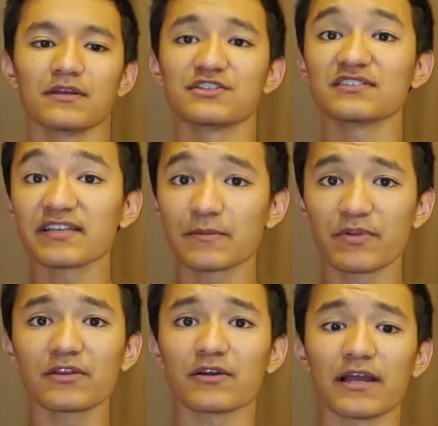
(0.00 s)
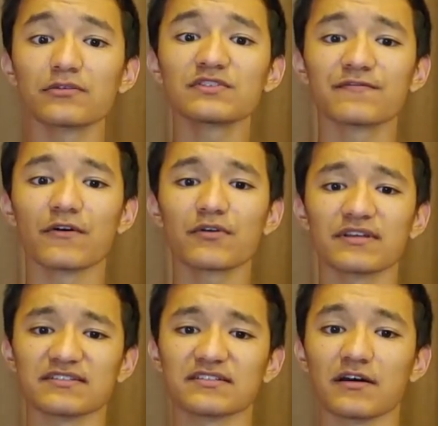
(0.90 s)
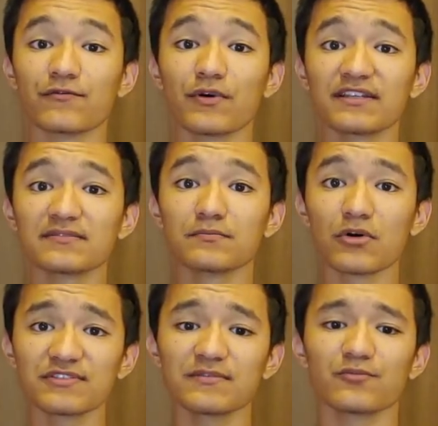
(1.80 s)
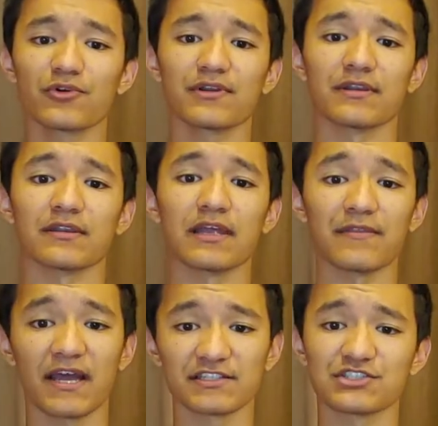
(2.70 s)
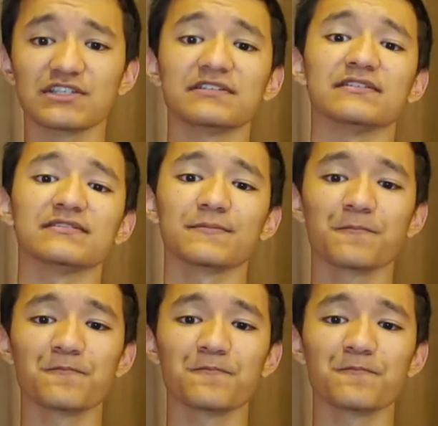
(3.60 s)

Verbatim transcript: Just like Peter, I lose focus of what is most important, and that's Jesus.